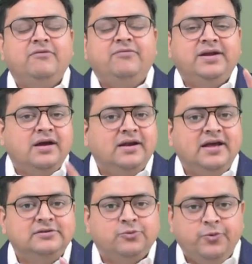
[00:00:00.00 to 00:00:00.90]

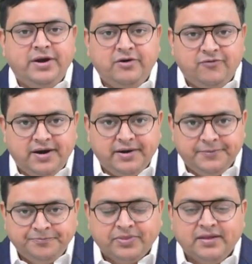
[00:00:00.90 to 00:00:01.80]
recognized provident fund,
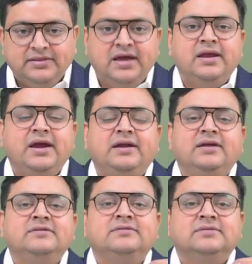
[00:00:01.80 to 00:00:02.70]
then it
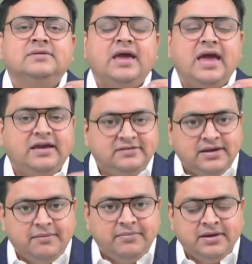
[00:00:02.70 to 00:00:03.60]
is
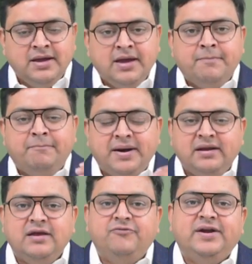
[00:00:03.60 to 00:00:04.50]
exempt.
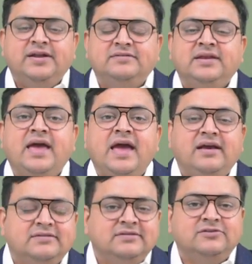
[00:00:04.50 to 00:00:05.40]
But if it is in
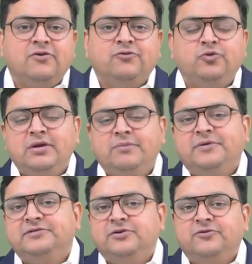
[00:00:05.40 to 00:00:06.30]
excess of
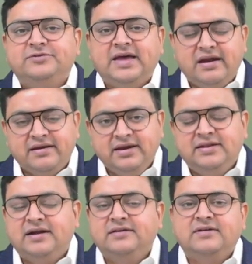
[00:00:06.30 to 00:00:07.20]
12% of salary,
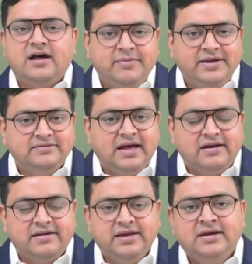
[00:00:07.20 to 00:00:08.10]
that is RBS
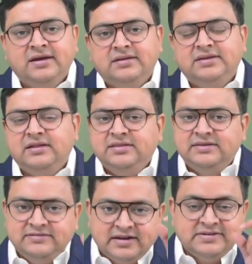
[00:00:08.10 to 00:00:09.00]
salary, then
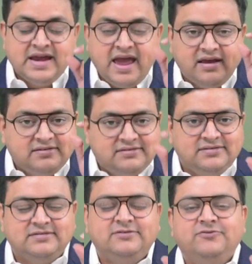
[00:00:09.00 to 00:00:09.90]
such
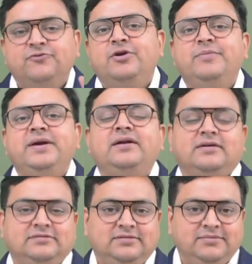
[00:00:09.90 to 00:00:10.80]
excess would be
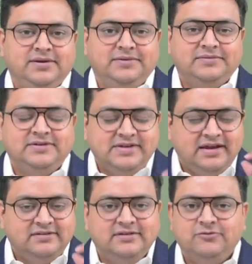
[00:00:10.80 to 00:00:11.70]
taxable. Such
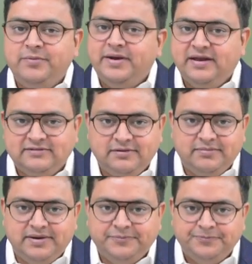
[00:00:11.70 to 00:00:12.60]
excess would be
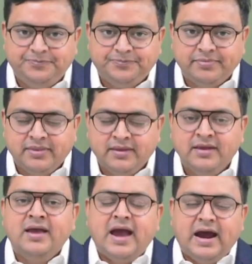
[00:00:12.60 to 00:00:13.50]
taxable.
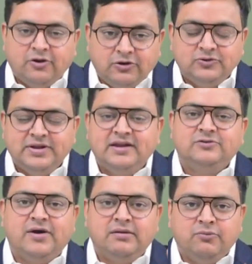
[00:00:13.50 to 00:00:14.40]
And also there is
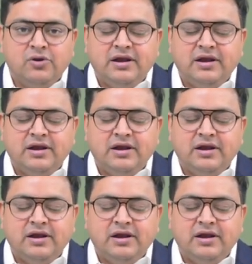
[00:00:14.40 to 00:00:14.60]
one more